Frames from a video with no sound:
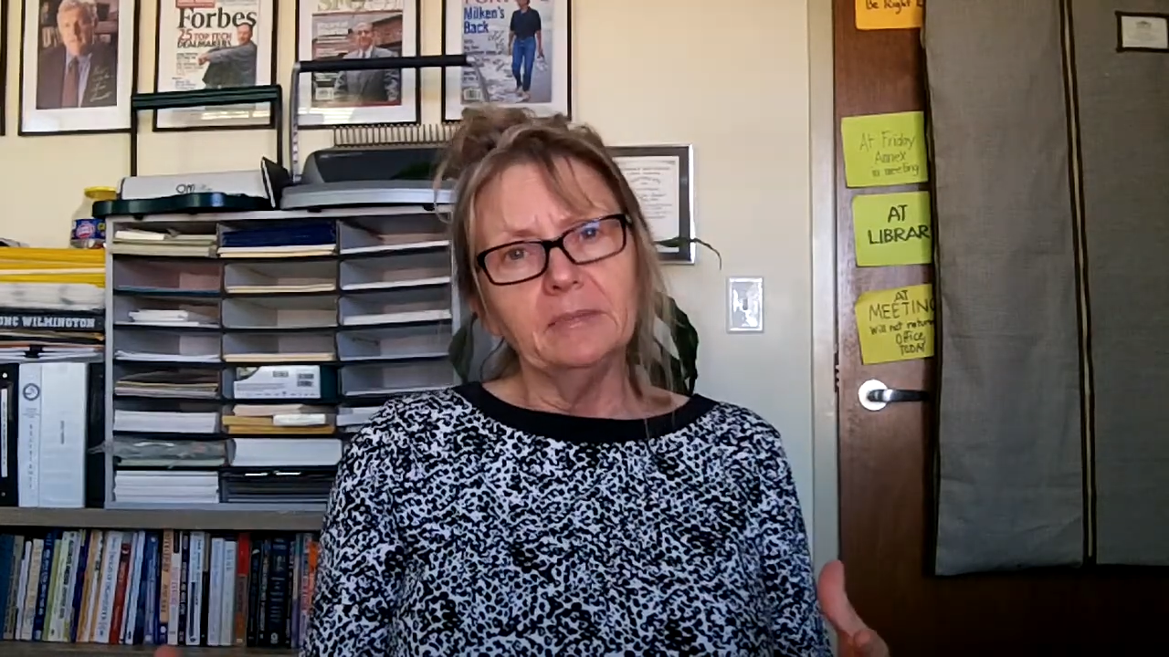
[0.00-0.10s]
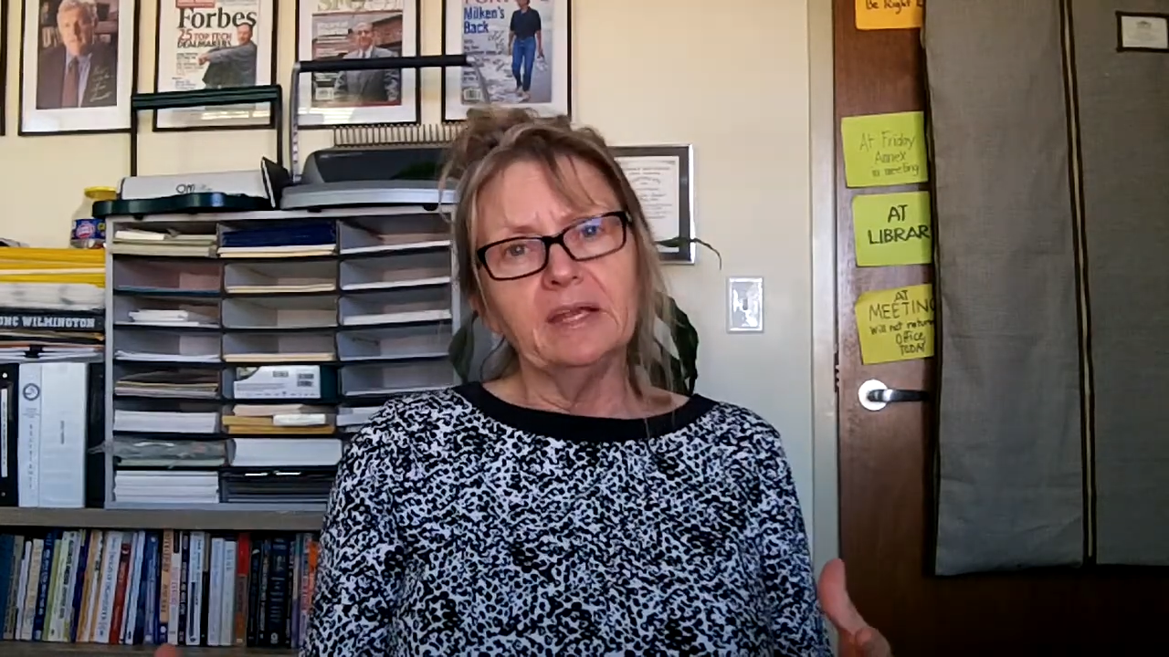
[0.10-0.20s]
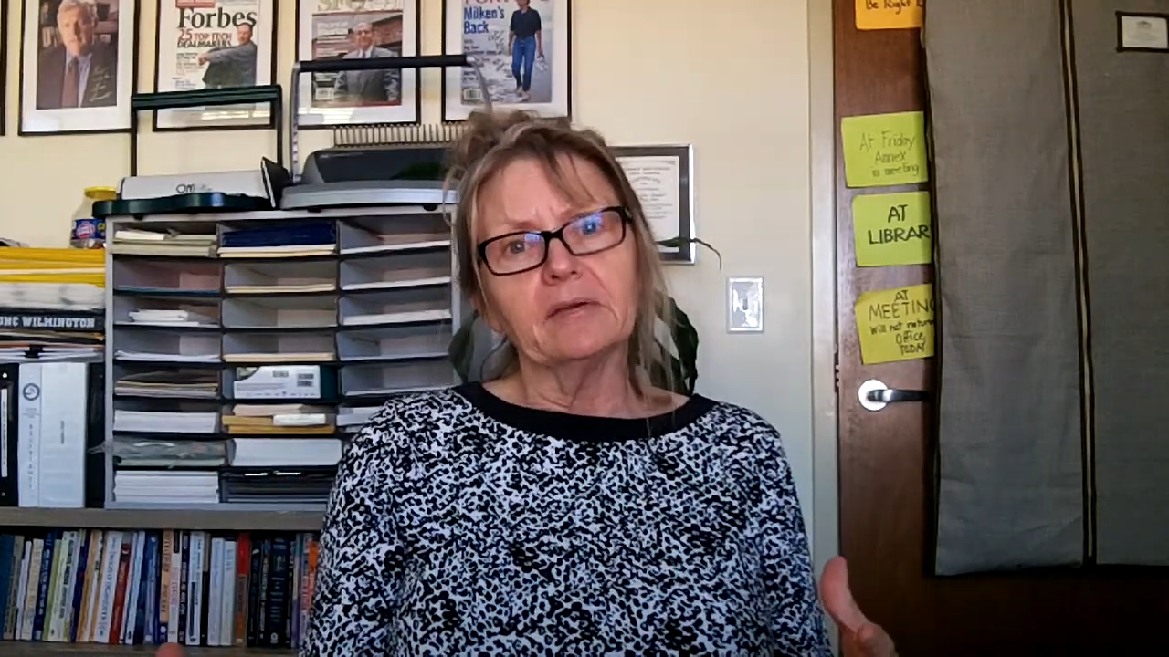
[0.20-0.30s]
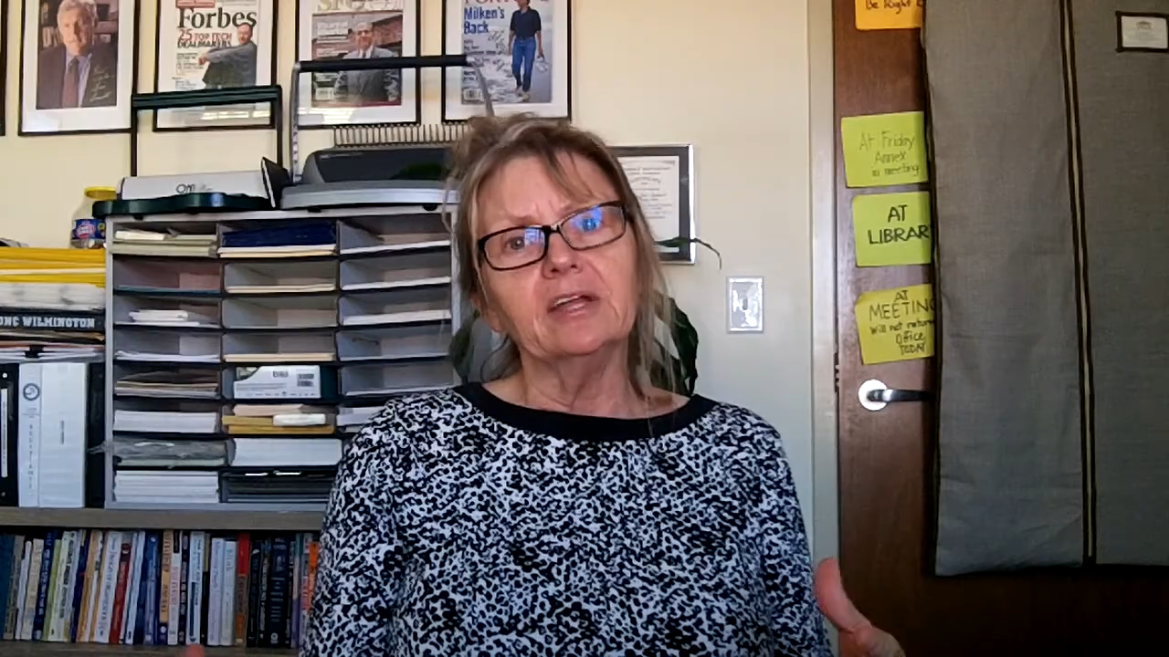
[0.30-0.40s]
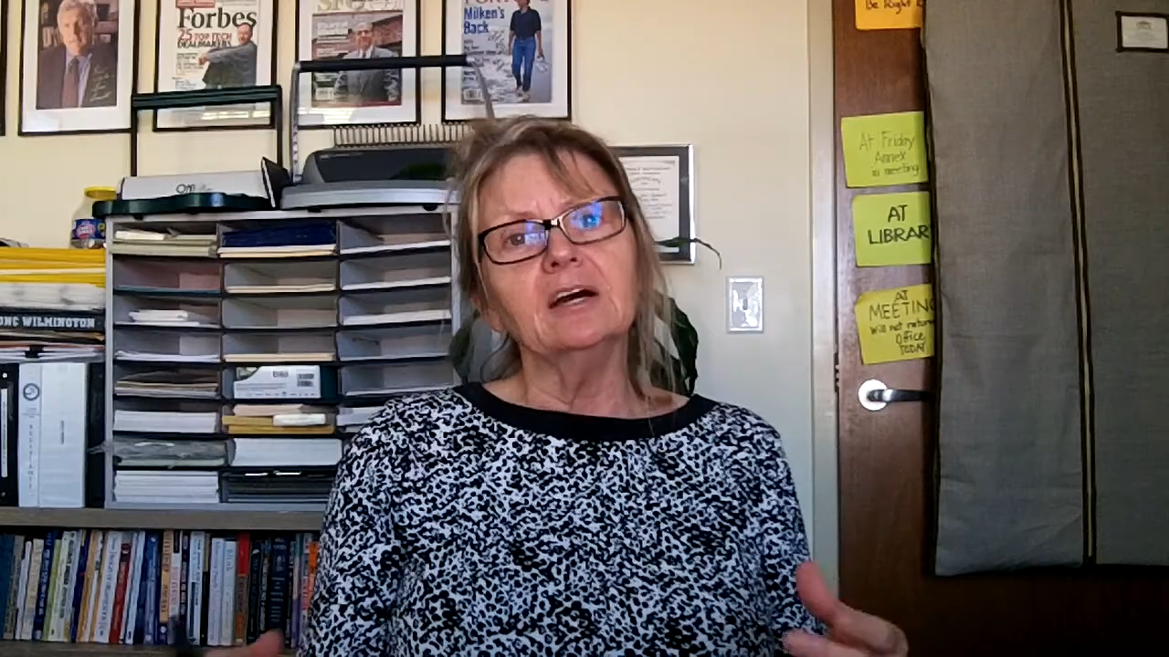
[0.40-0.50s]

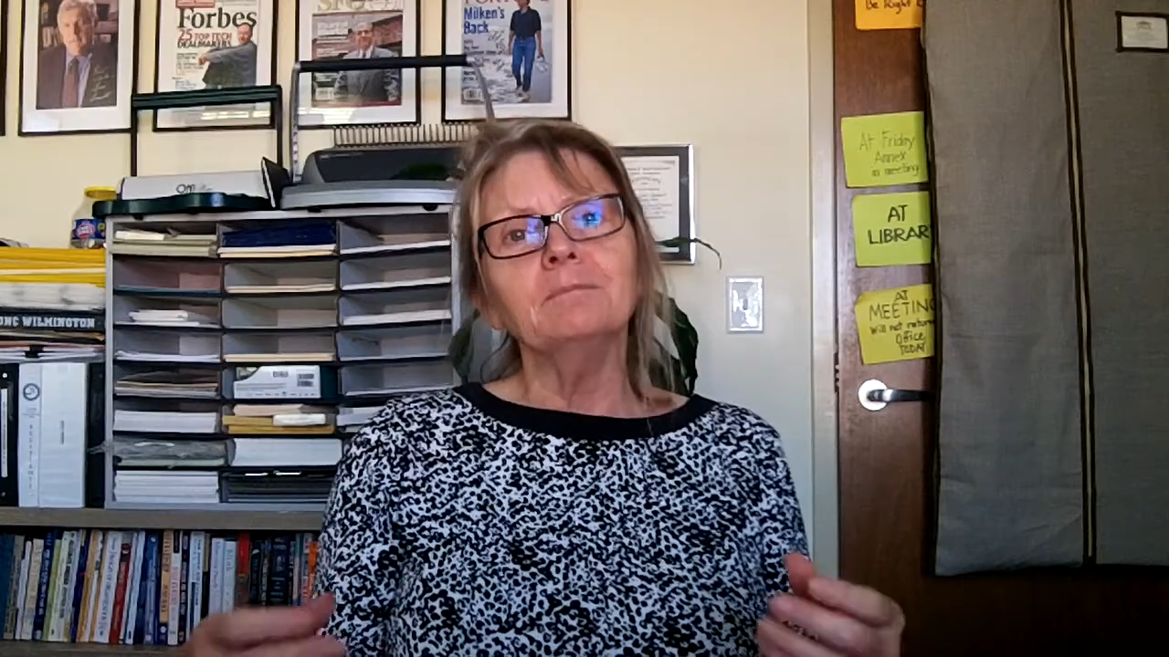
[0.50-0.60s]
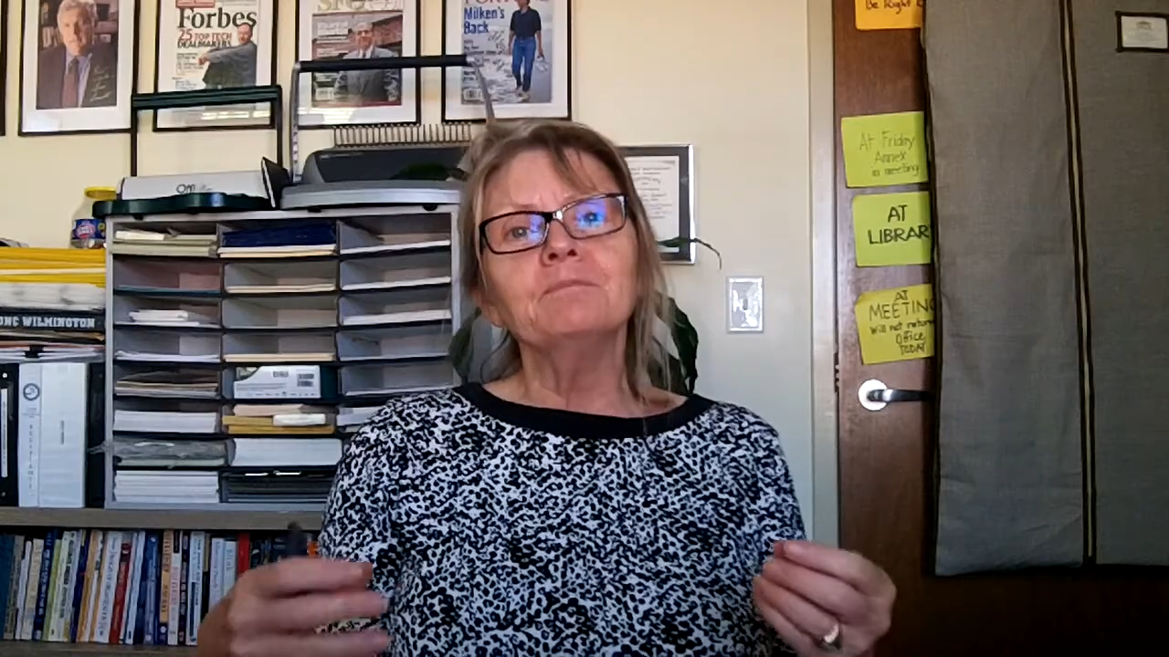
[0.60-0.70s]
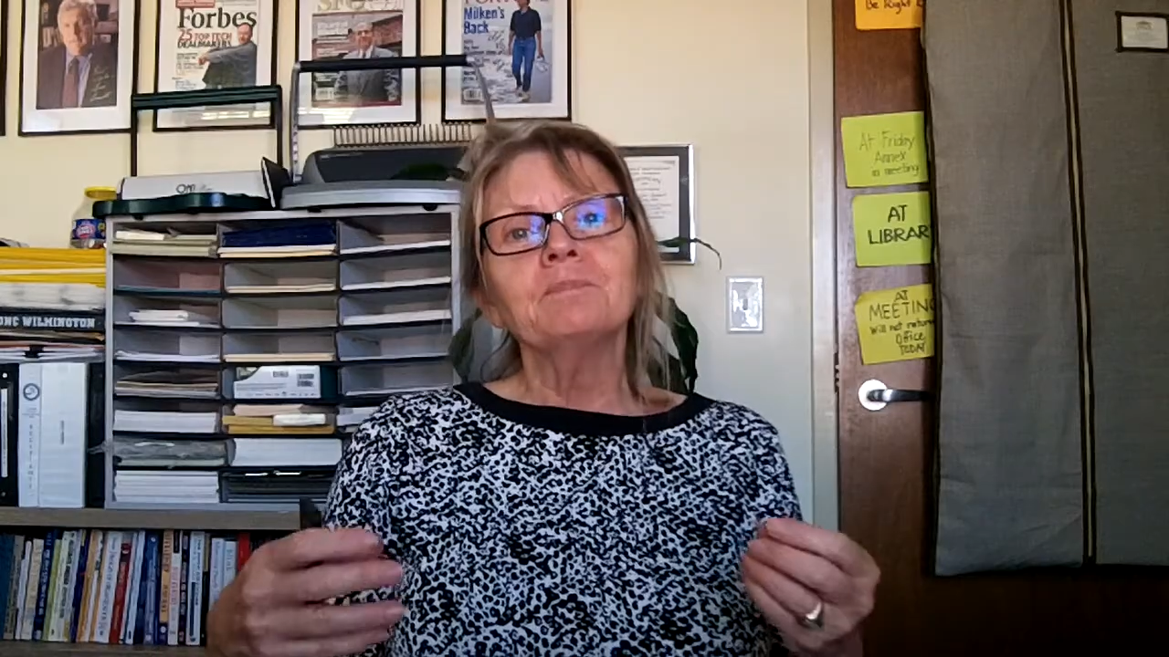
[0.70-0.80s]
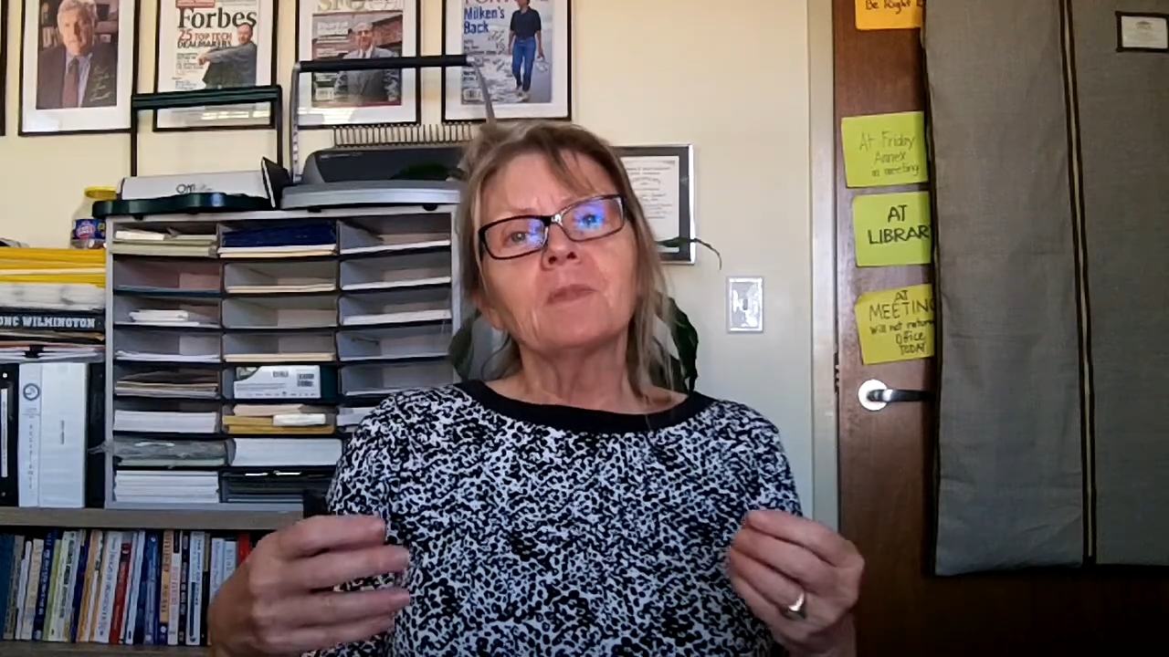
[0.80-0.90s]
area,